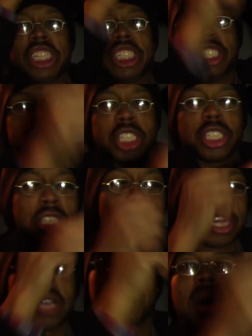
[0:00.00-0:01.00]

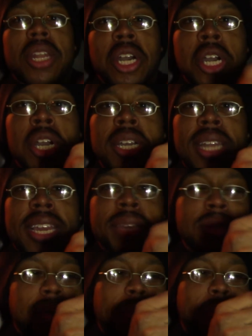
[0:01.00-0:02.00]
stuck him on the hook like
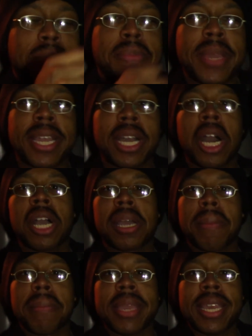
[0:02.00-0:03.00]
he was a big hunk
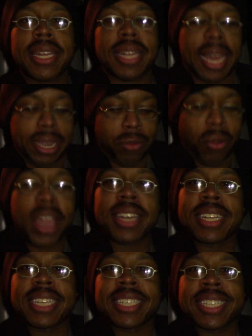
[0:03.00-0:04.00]
of meat, like right
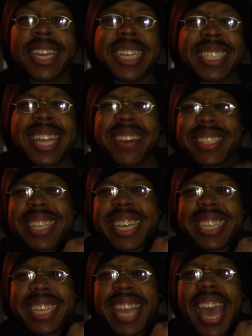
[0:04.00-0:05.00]
in the chest. I was
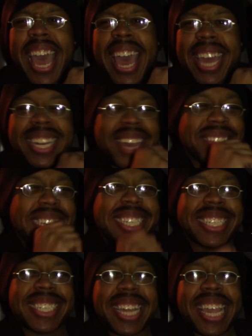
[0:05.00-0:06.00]
like, "God!" I was
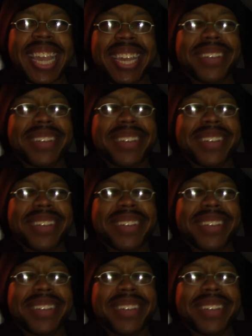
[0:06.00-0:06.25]
like, "Damn!"